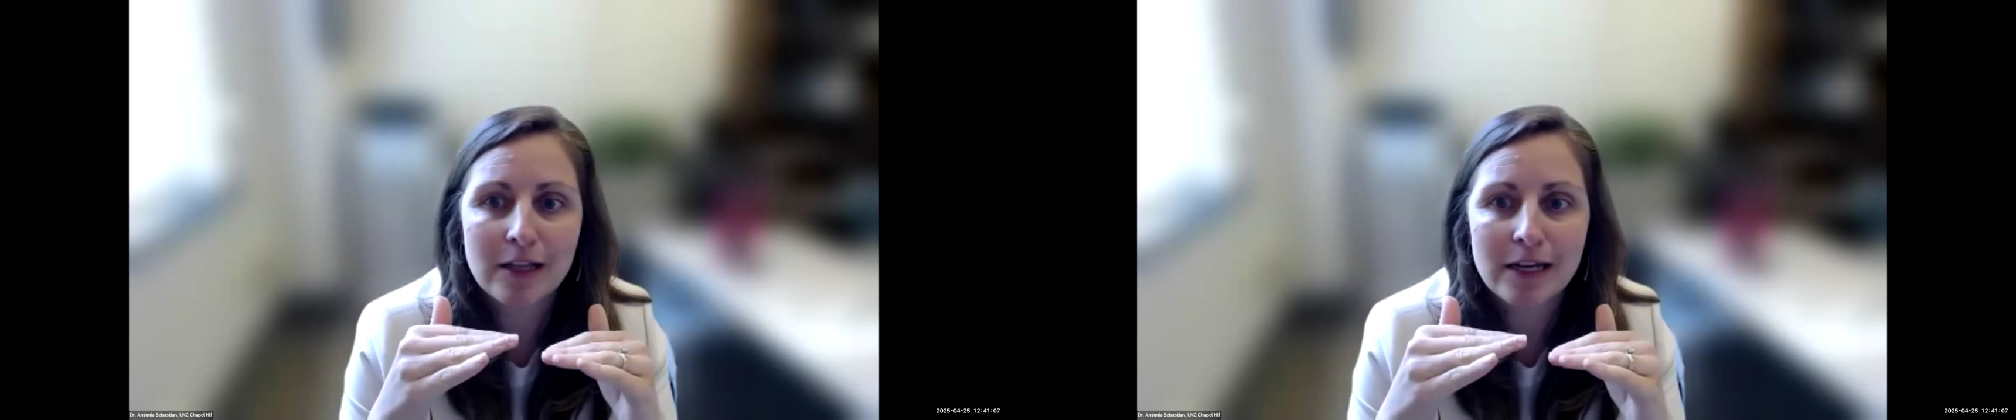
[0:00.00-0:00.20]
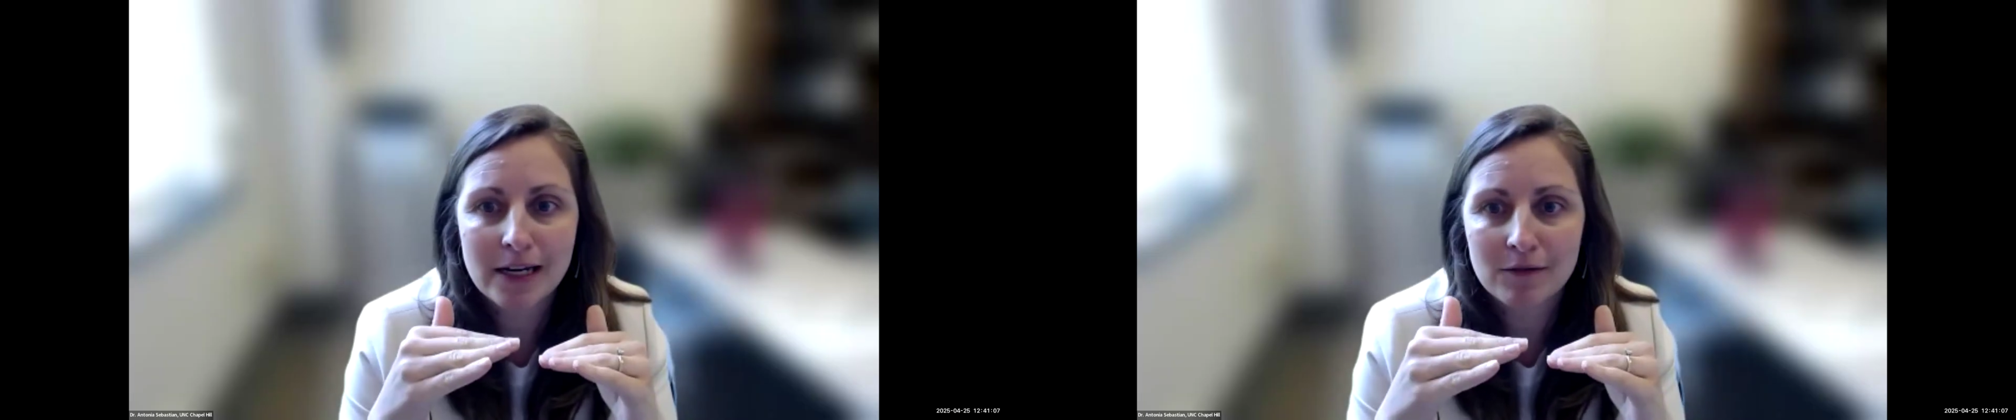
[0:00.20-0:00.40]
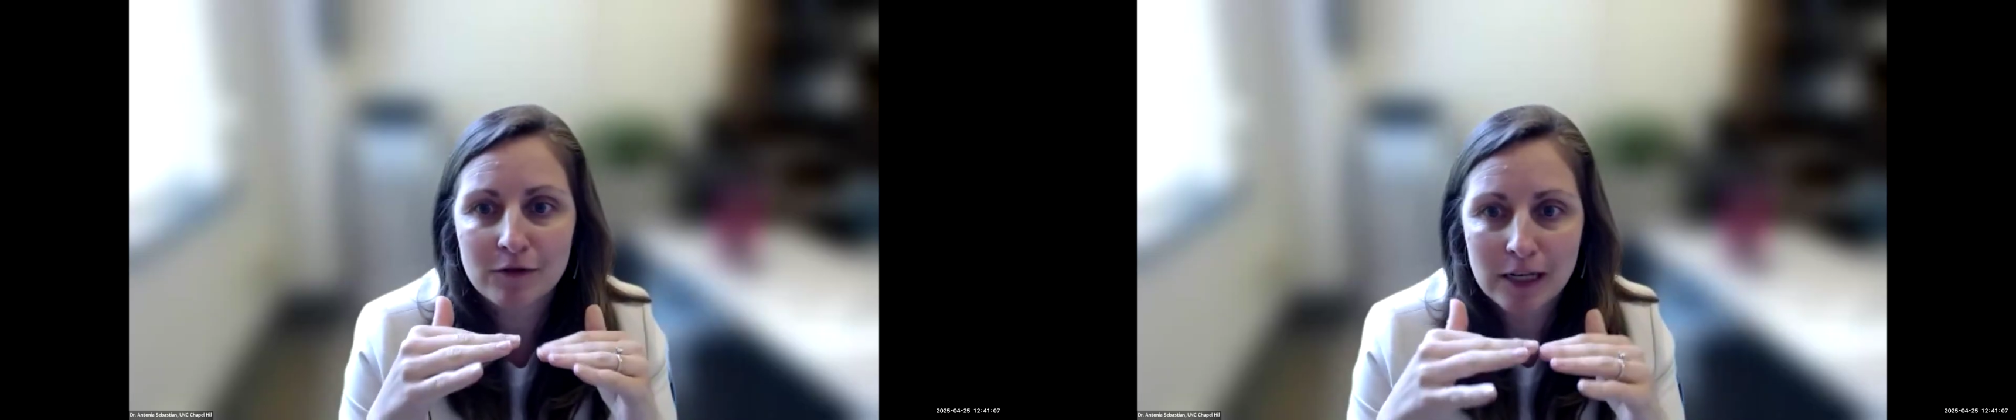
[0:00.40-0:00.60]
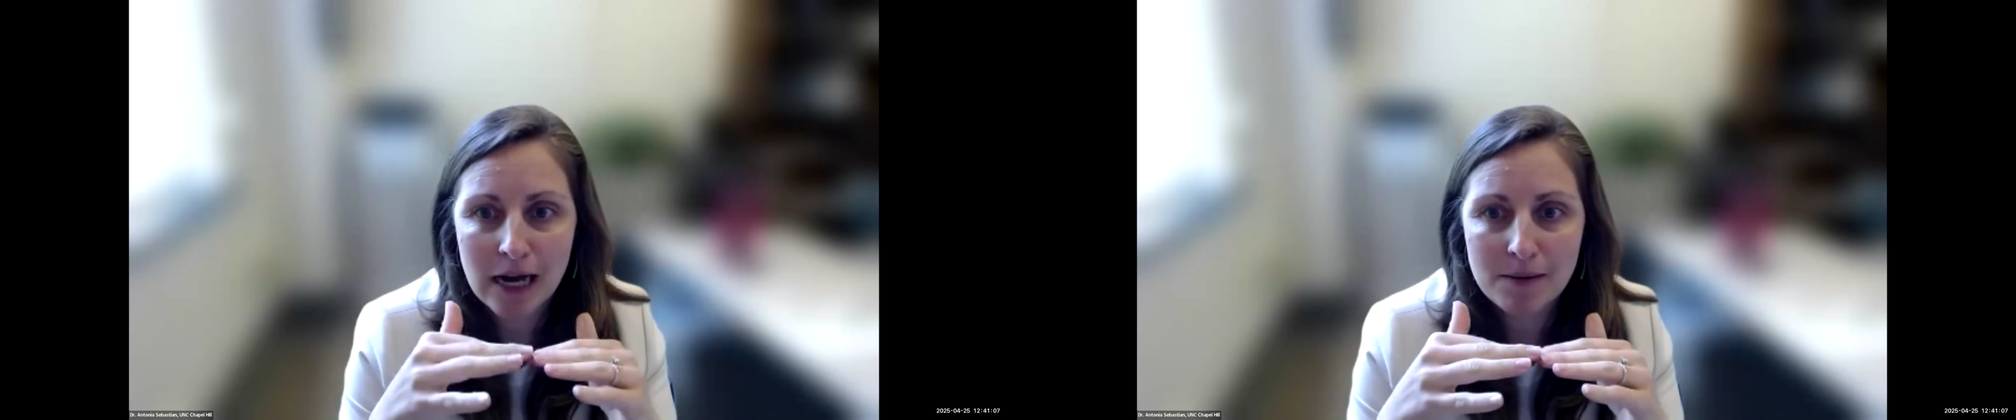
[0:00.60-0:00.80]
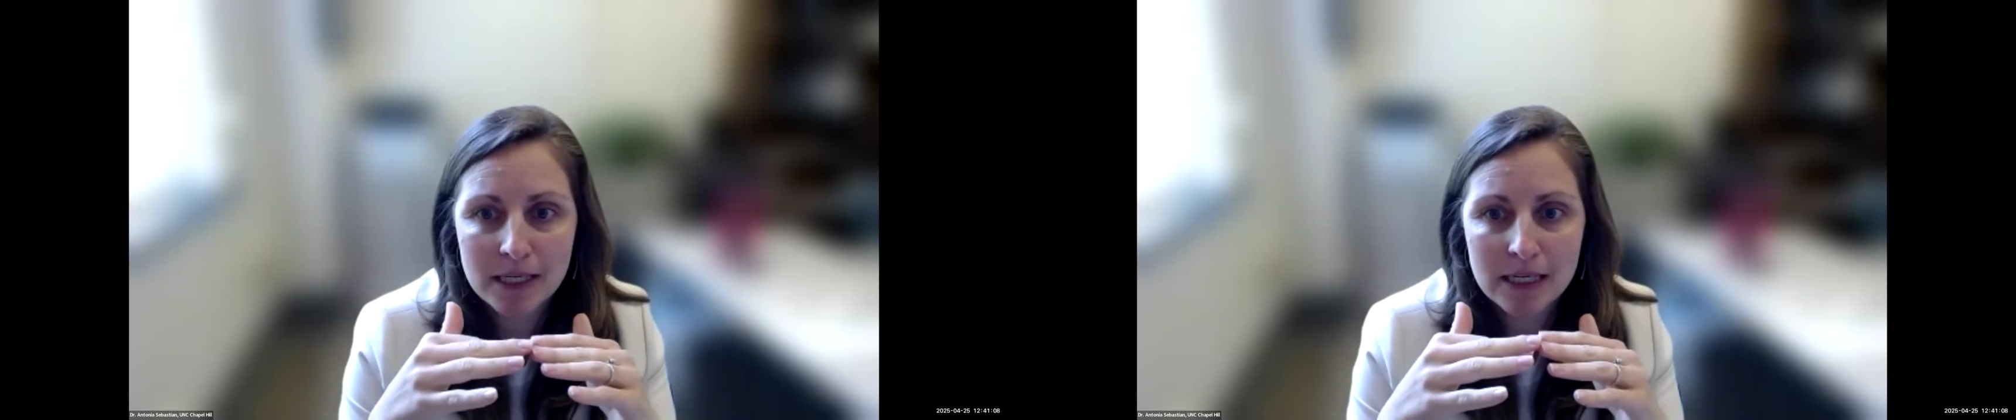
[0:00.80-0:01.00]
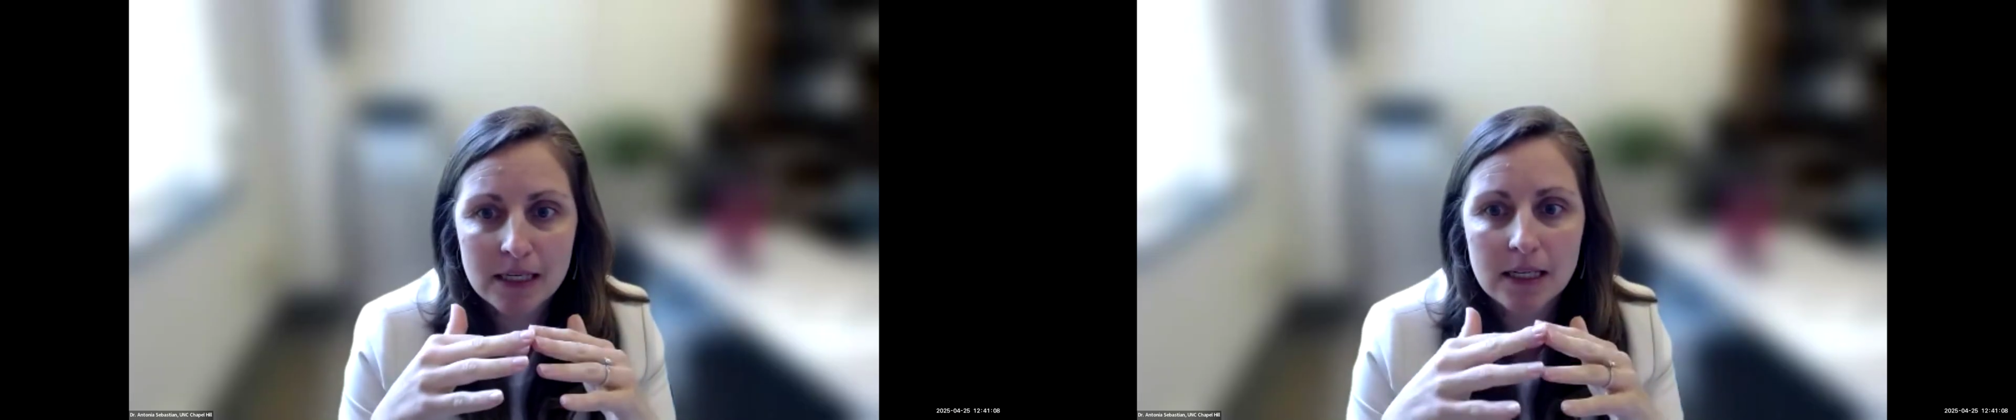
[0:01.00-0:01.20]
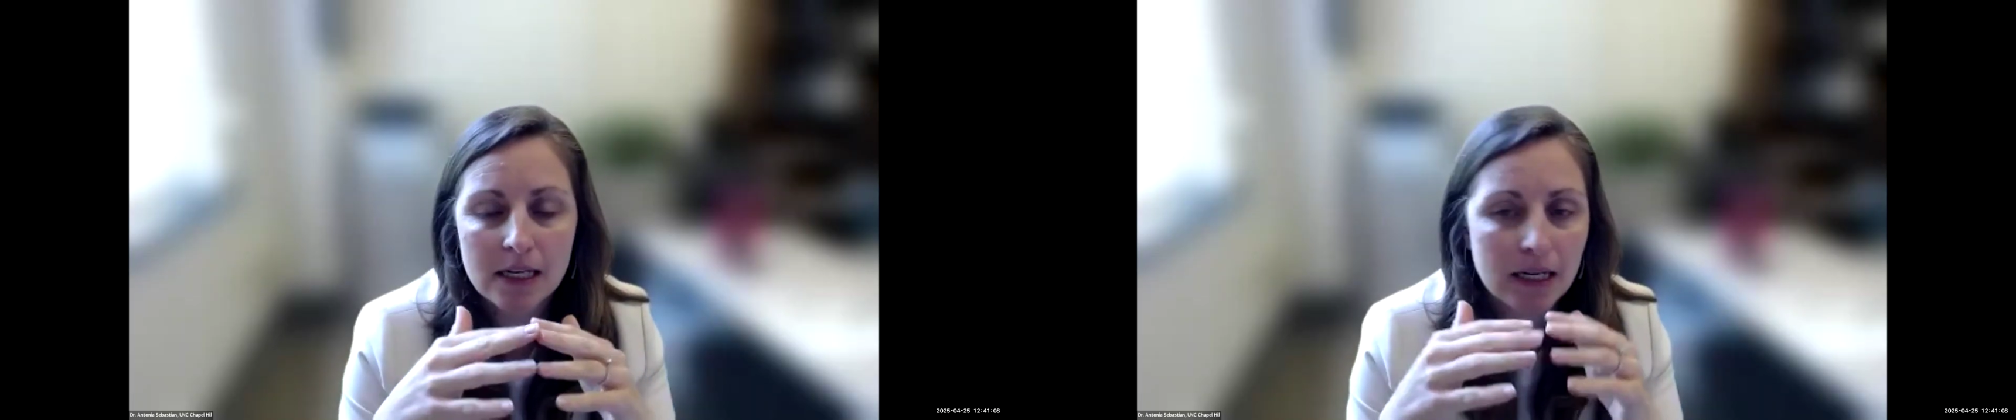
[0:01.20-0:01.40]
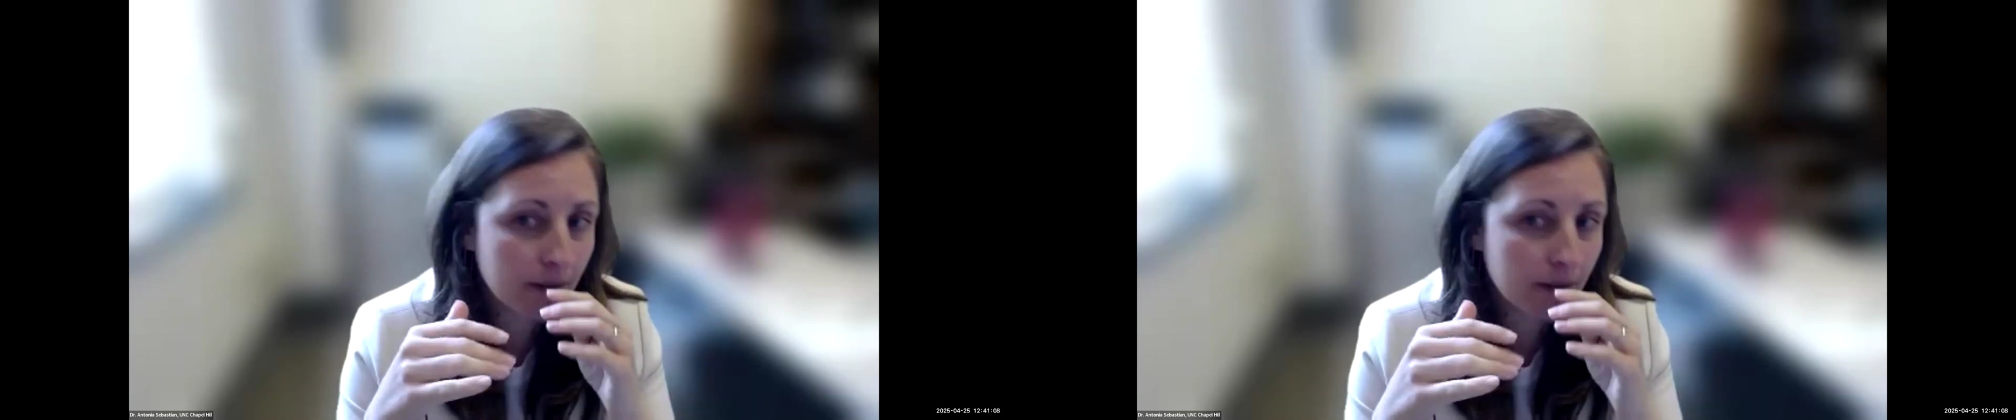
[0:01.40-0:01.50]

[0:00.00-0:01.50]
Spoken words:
flooding phenomena.